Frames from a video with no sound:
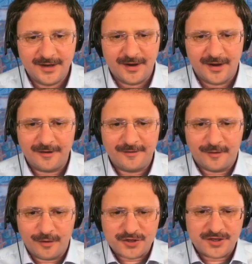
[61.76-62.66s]

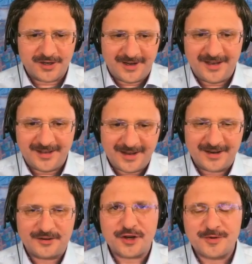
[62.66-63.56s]
Unfortunately, the
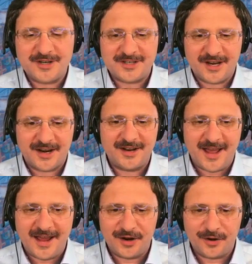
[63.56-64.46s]
end term will start at
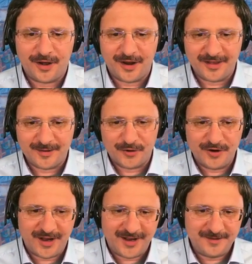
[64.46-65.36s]
8 o'clock in the
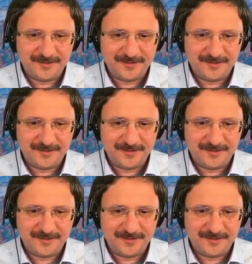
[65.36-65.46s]
morning.